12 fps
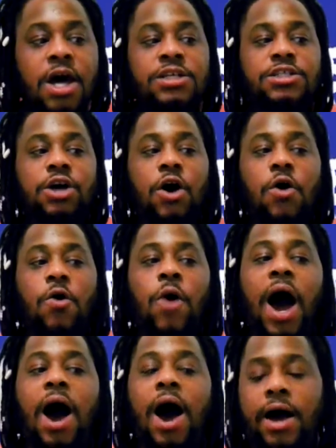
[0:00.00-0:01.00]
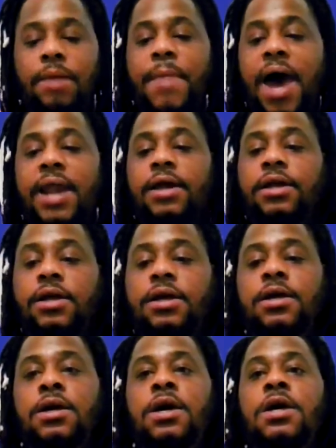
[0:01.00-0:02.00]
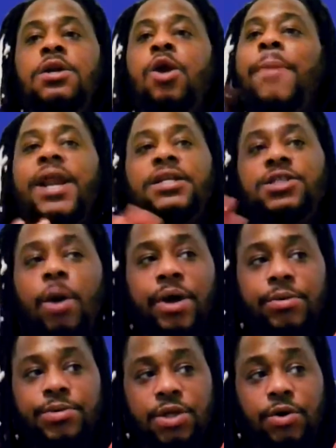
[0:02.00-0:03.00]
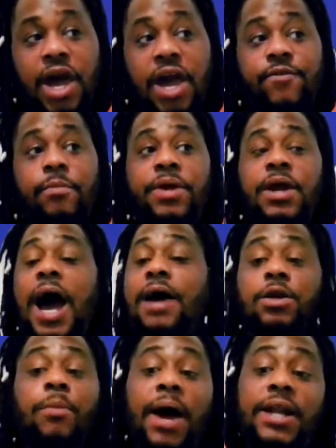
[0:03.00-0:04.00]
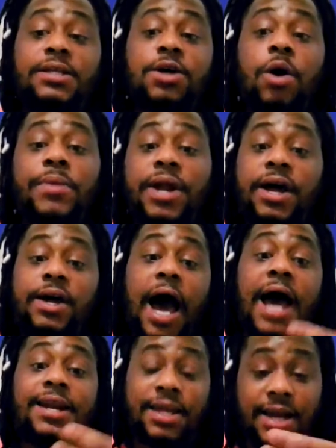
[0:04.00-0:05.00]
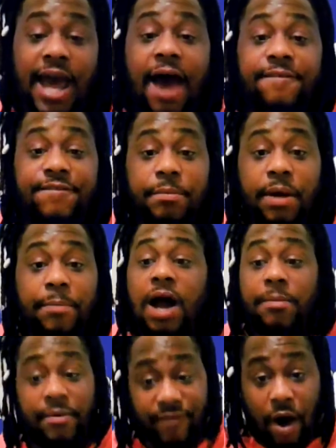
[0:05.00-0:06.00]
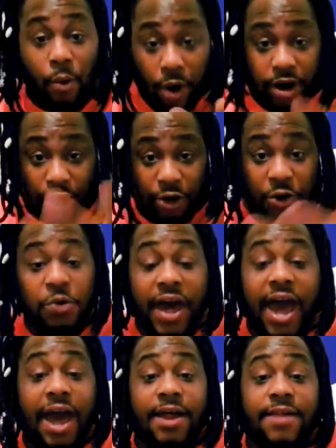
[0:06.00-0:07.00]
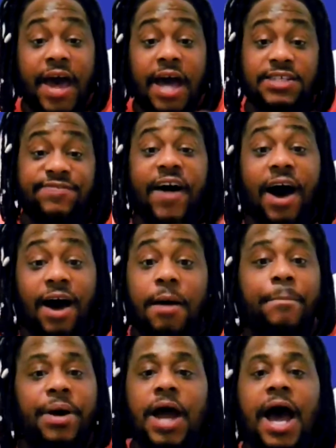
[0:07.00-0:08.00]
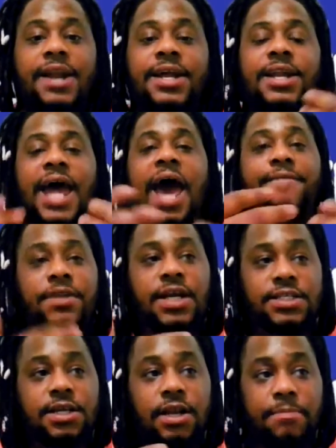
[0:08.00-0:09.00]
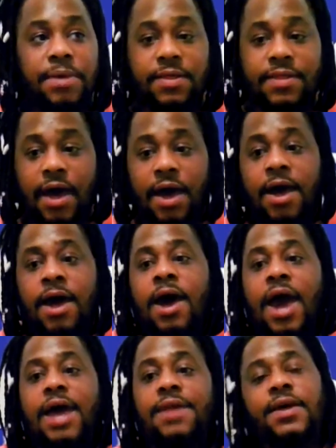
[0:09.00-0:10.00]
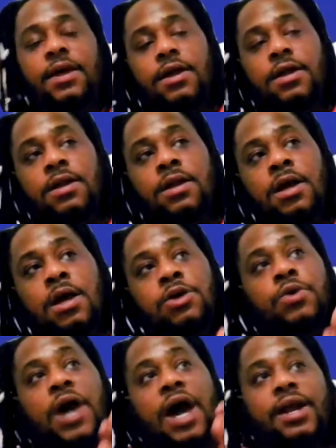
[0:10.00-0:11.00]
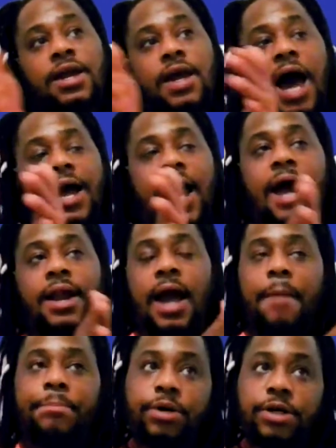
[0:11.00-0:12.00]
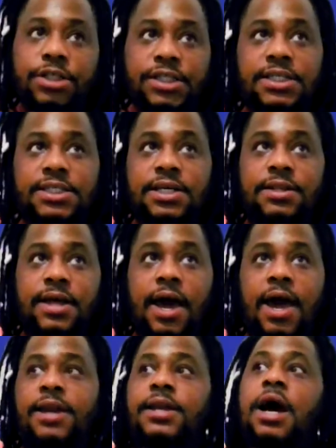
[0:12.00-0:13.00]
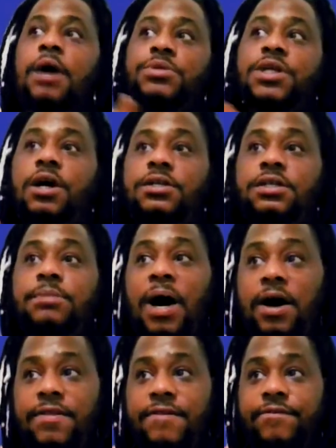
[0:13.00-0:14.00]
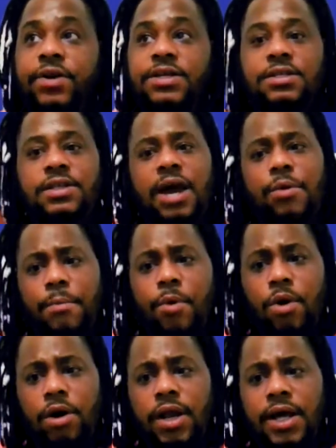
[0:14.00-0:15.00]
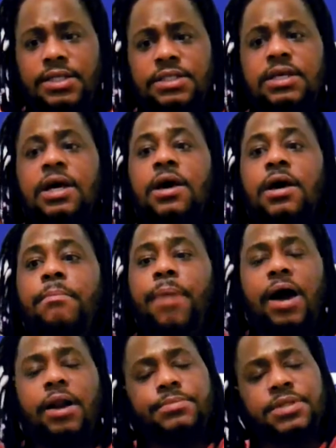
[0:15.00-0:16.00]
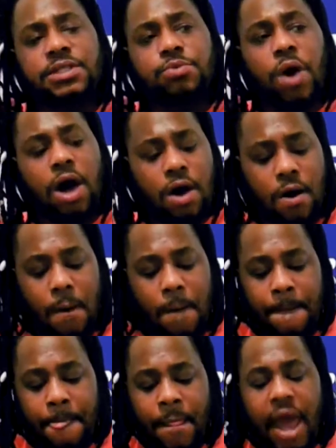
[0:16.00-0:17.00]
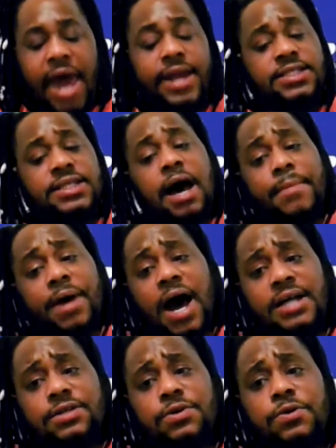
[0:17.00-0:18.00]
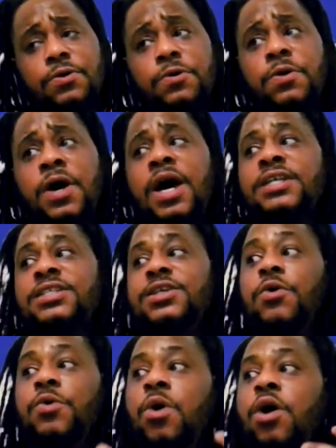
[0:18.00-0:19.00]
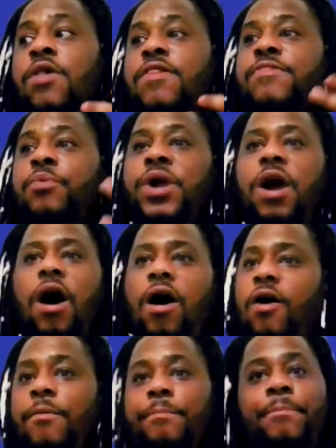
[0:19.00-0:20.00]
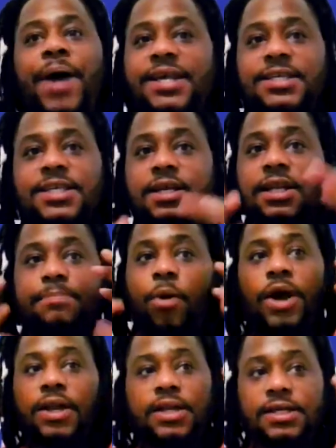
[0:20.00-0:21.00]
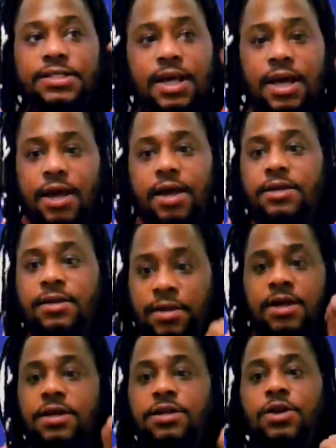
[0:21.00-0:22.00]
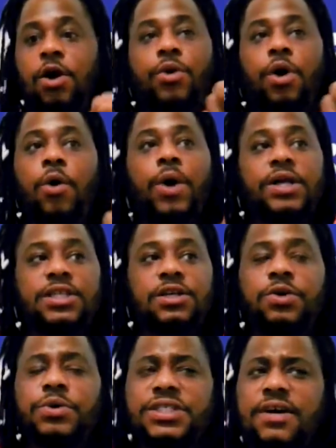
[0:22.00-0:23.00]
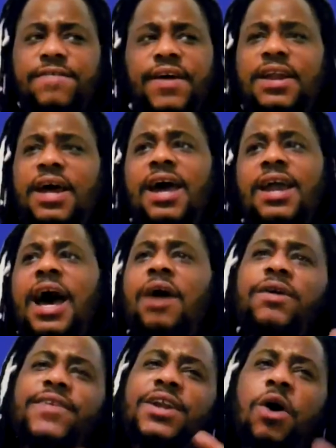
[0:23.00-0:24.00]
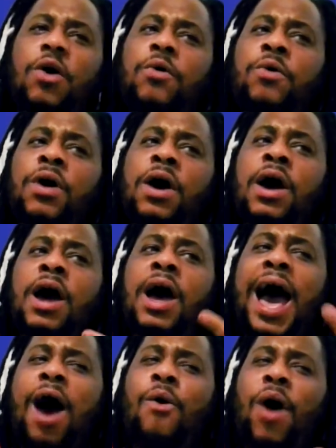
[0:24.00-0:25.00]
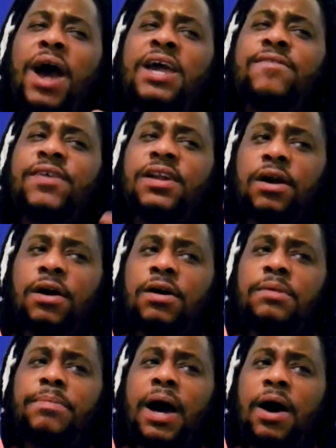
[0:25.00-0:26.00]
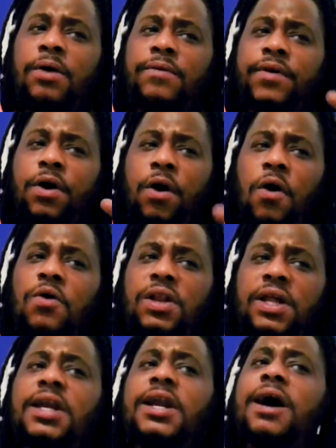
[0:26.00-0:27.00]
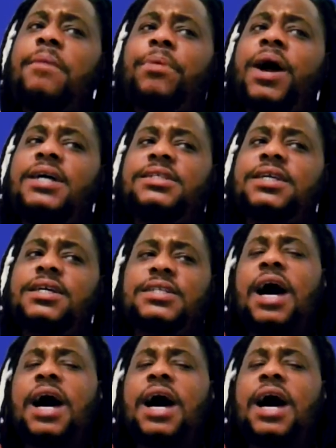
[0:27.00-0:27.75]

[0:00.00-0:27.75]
So I automatically, nobody told me it was okay for me. Nobody told me that I didn't have to be a bottom. If I wanted to do that, that's fine, but I didn't have to necessarily be that. And then I got pushed into that. And then I was talking to my other friends, and they were more or less bottoms as well at the time in high school. So we all basically pointless and don't know what to do and stuff like that. And I don't even know how I even learned about the whole cleaning out process.